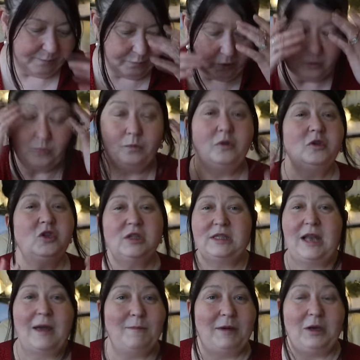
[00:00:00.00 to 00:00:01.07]
But
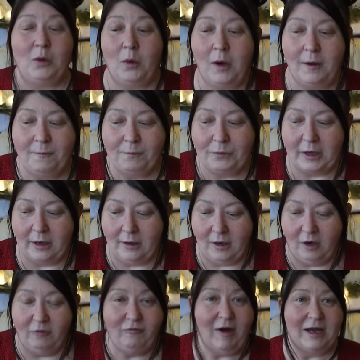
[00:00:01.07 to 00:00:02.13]
just let me know.
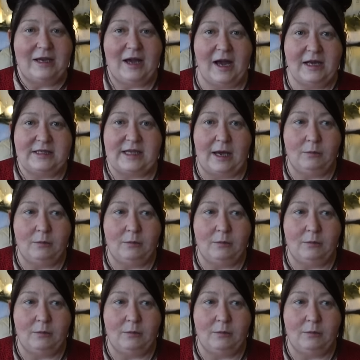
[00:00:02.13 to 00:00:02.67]
Right guys,